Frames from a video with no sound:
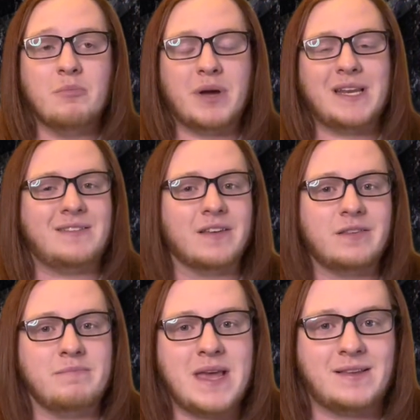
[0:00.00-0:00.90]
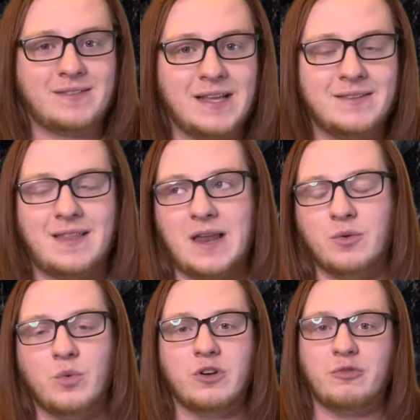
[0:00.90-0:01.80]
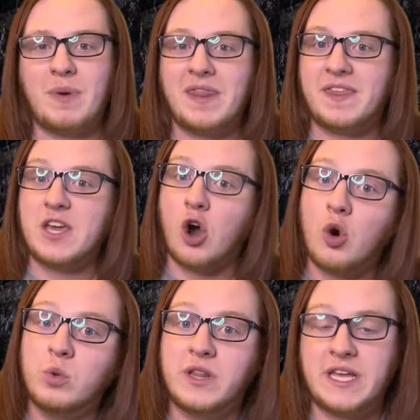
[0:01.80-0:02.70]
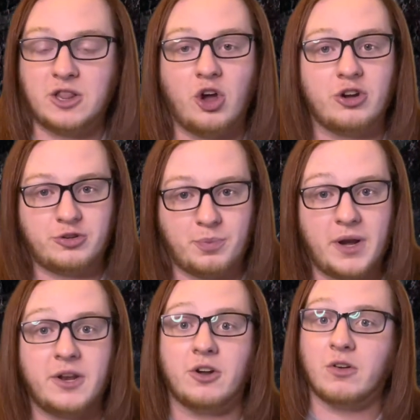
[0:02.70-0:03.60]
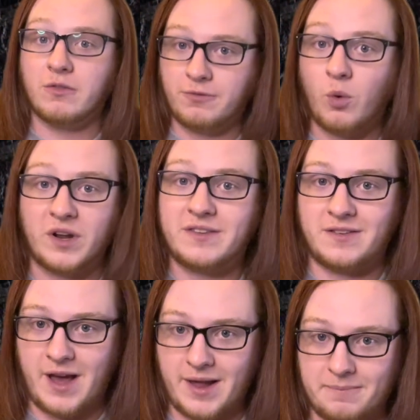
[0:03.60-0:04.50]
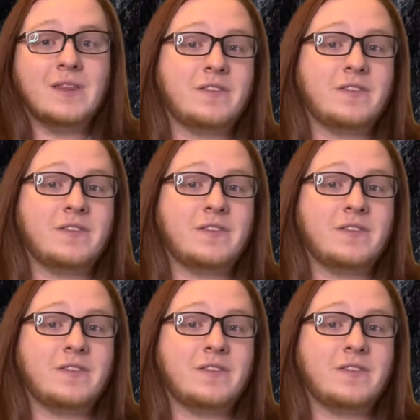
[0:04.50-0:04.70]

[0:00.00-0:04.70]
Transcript: but it doesn't make sense that it would have been the only large predator for its time.